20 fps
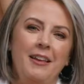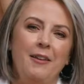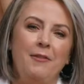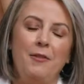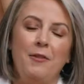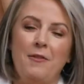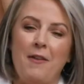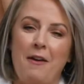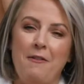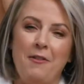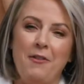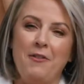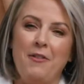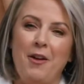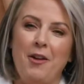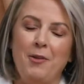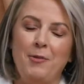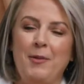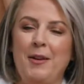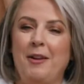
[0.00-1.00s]
you've ever
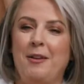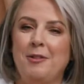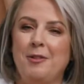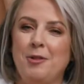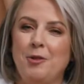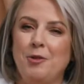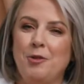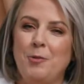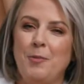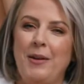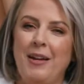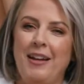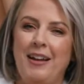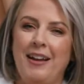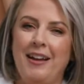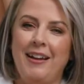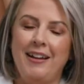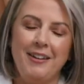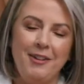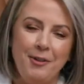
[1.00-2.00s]
followed me on social
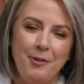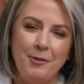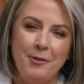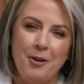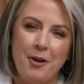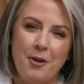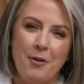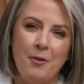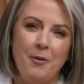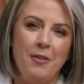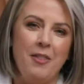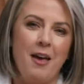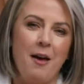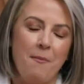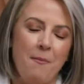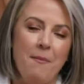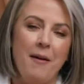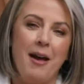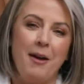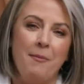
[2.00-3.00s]
media, you know that
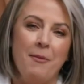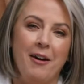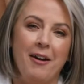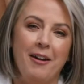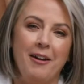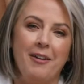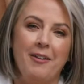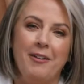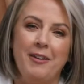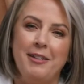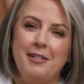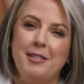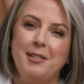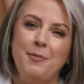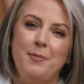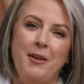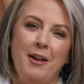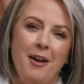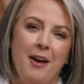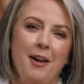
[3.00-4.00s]
my motto is to
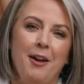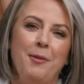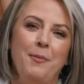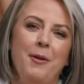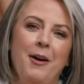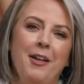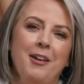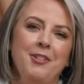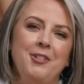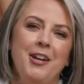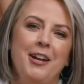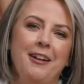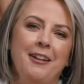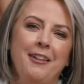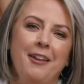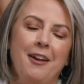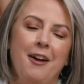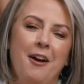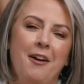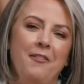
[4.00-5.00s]
be
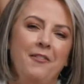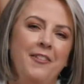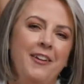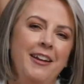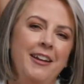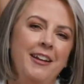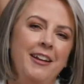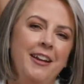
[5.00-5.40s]
unapologetically confident.